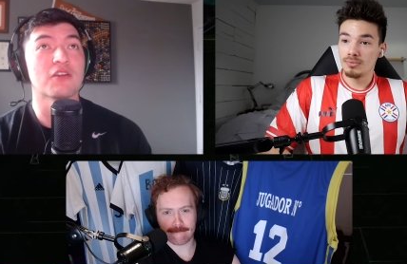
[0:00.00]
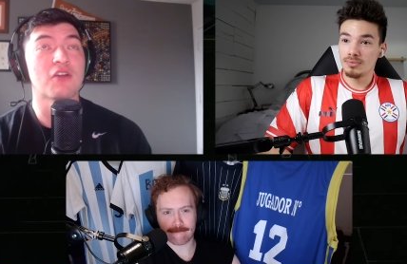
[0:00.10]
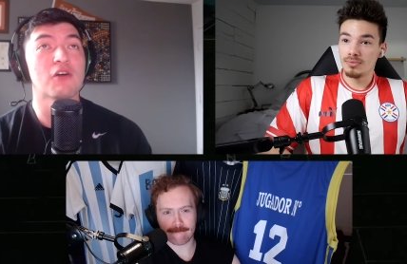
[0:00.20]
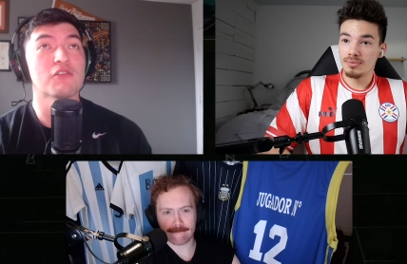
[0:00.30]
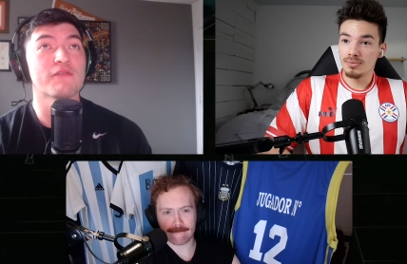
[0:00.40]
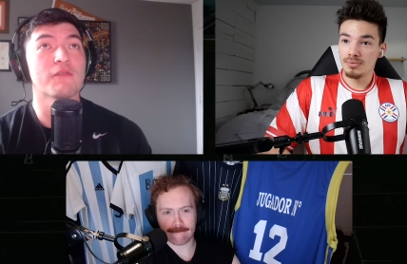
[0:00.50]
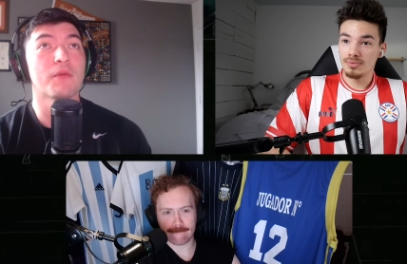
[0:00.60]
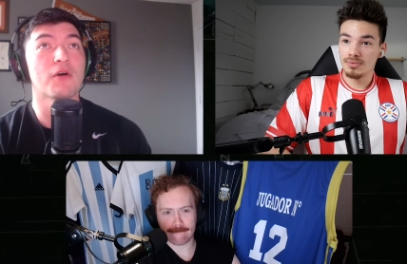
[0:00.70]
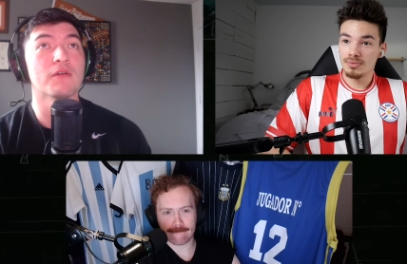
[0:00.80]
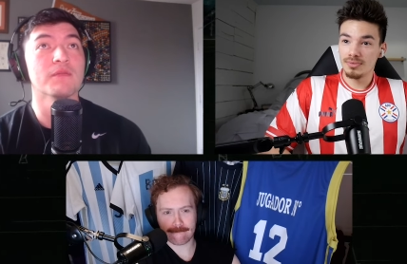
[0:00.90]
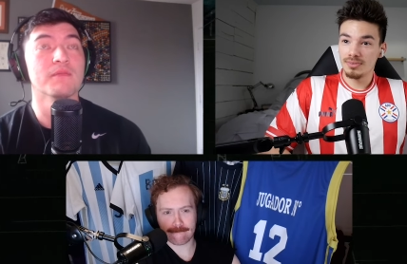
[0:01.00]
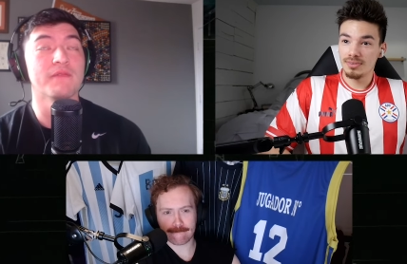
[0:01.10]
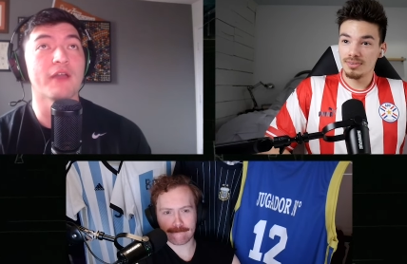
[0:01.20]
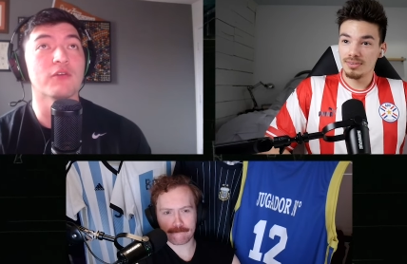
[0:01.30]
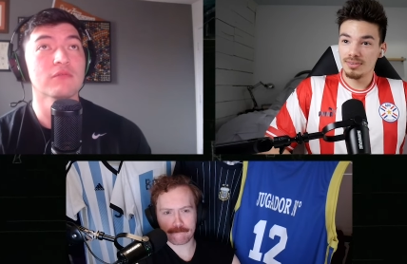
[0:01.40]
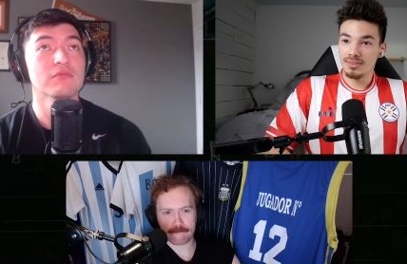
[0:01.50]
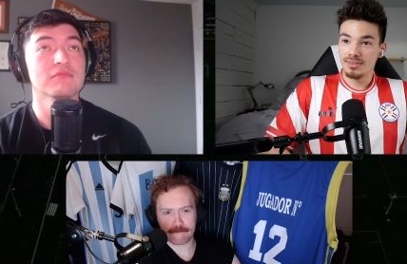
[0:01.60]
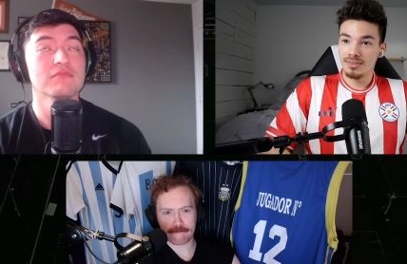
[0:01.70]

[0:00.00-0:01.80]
Speaker 1: college football final.